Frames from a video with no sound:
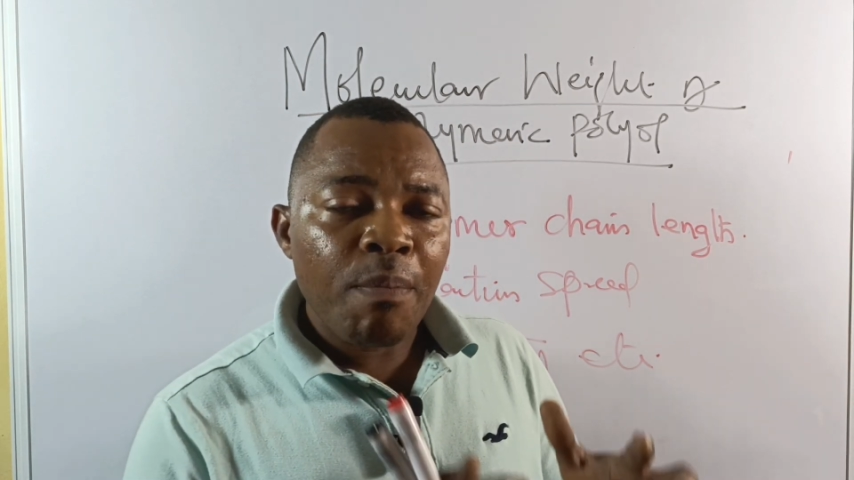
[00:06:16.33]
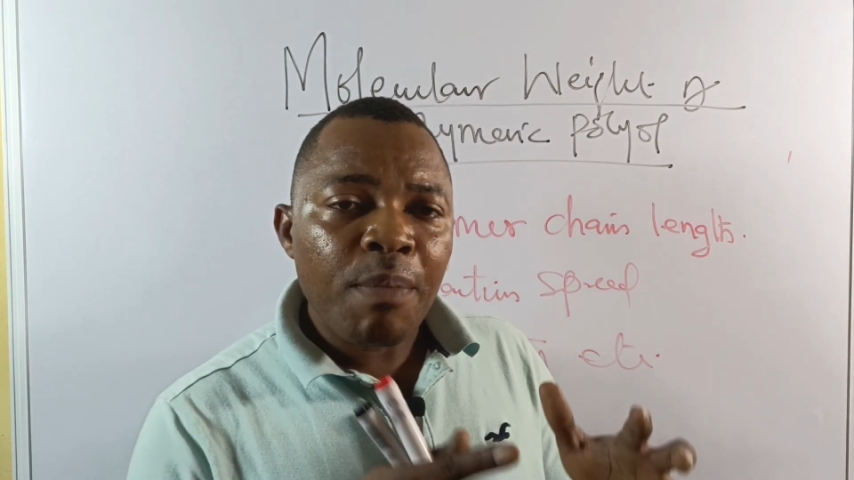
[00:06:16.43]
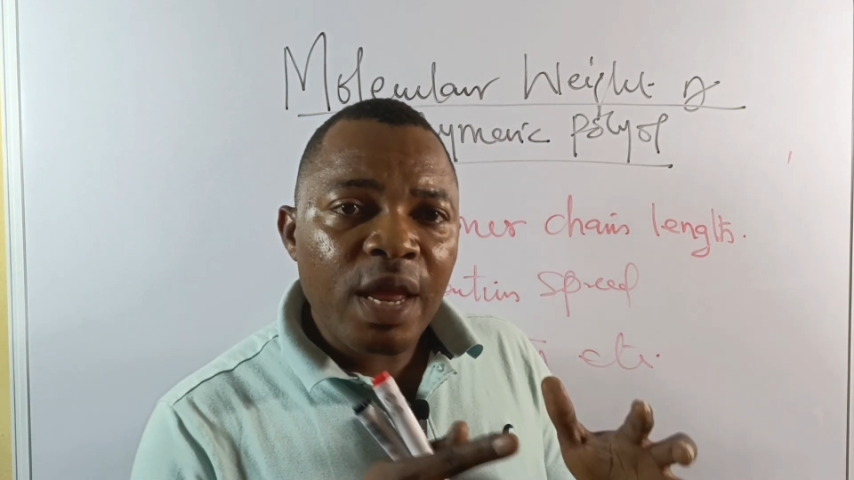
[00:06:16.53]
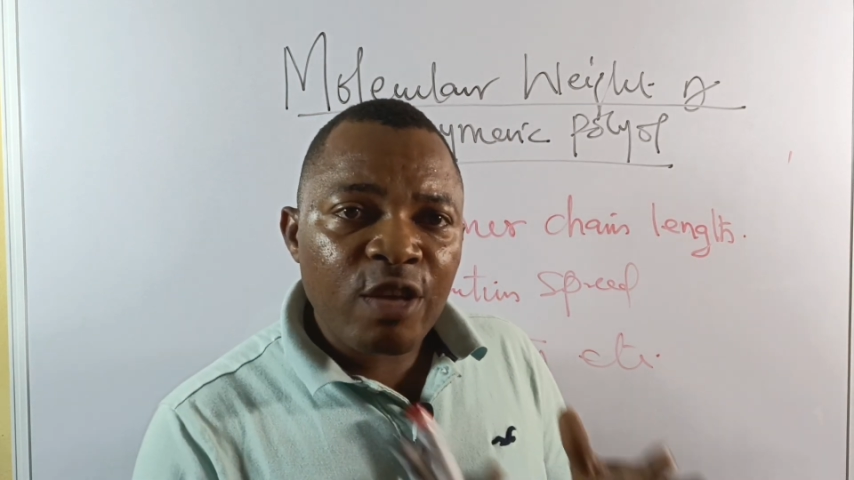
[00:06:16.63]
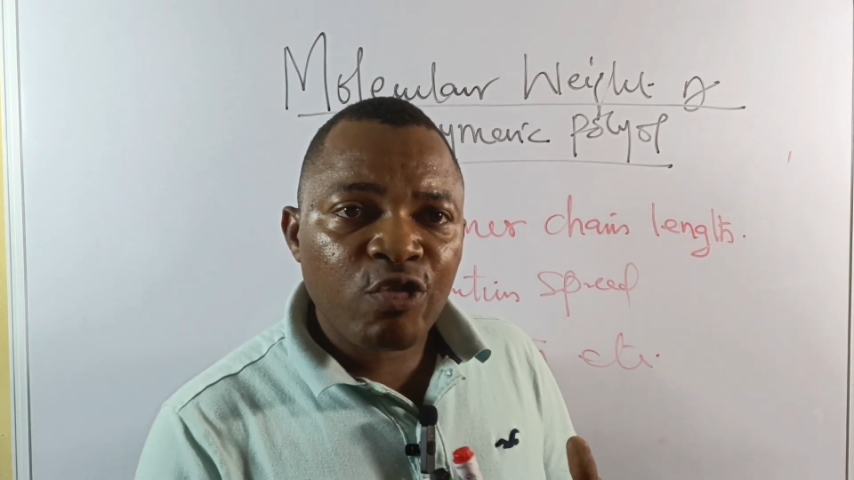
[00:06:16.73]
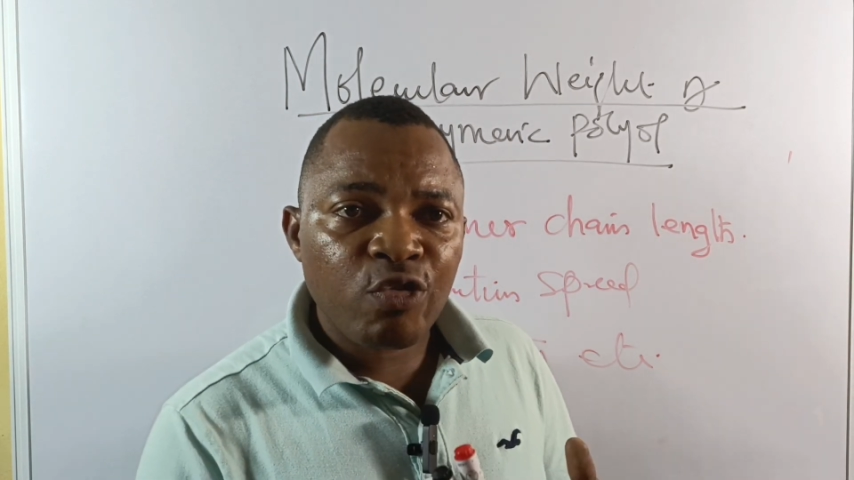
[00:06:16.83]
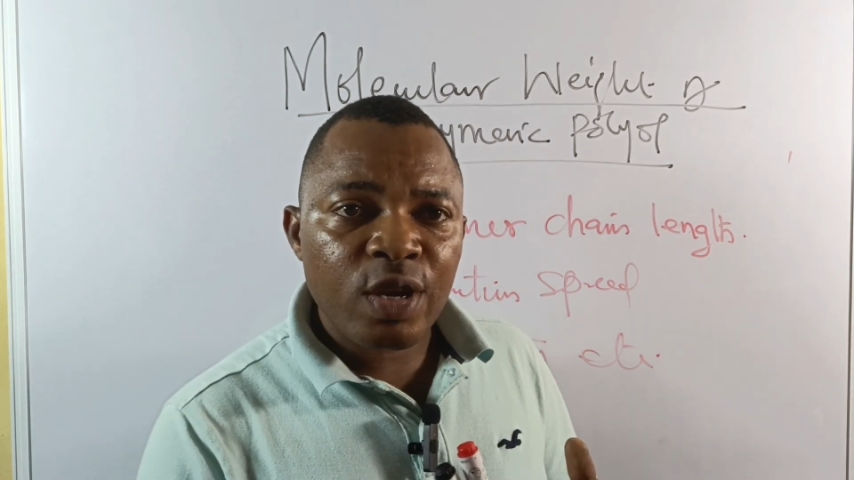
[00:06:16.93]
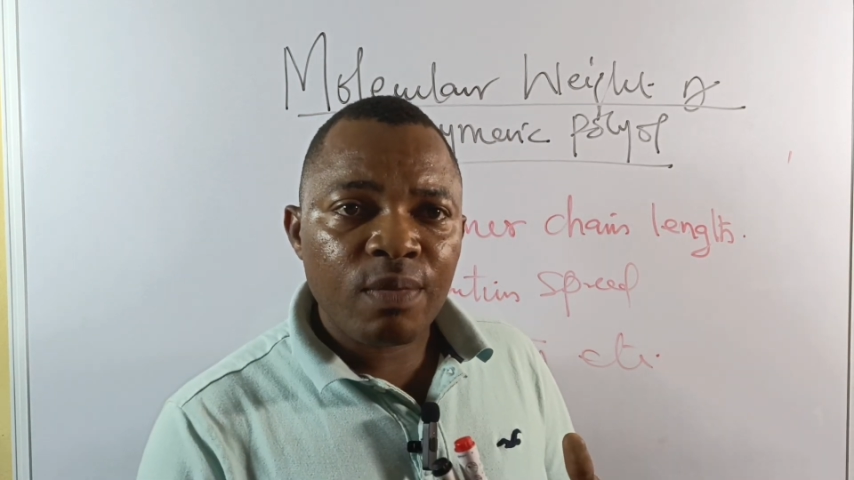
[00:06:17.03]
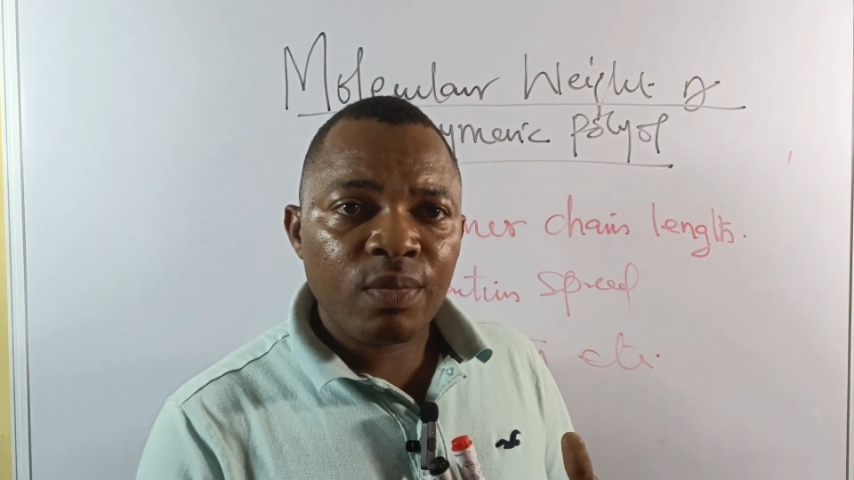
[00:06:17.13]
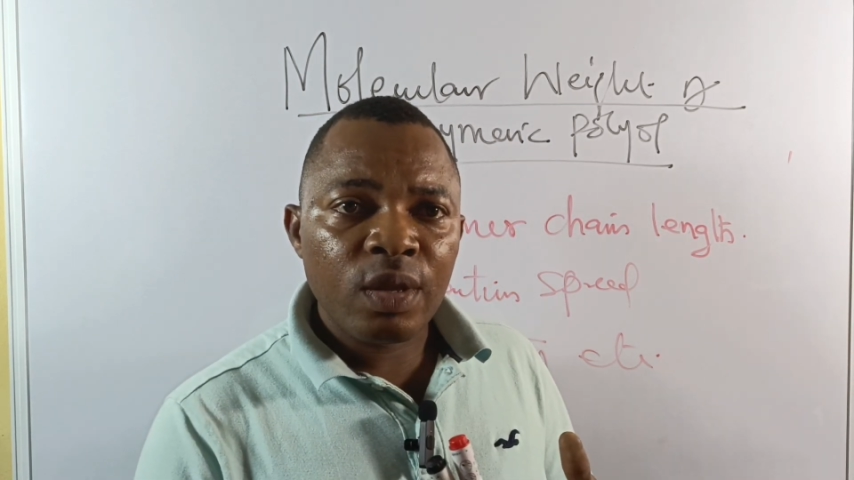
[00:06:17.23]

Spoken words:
ministry